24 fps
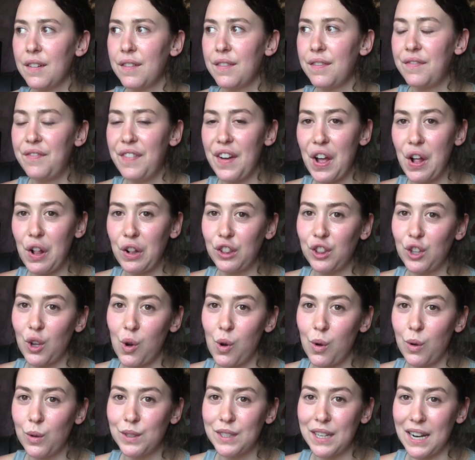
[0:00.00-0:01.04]
felt
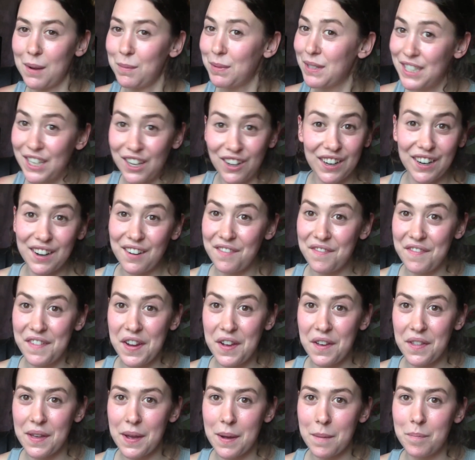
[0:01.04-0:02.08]
those, and I'm still going to
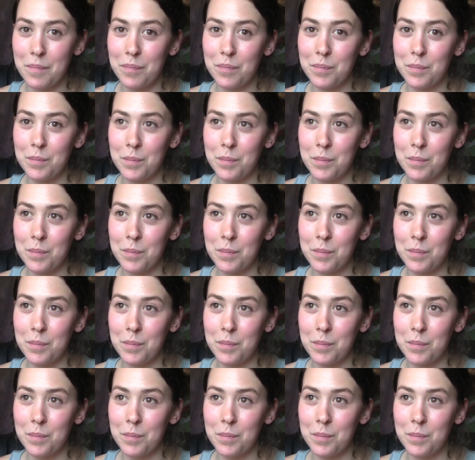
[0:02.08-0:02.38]
feel them,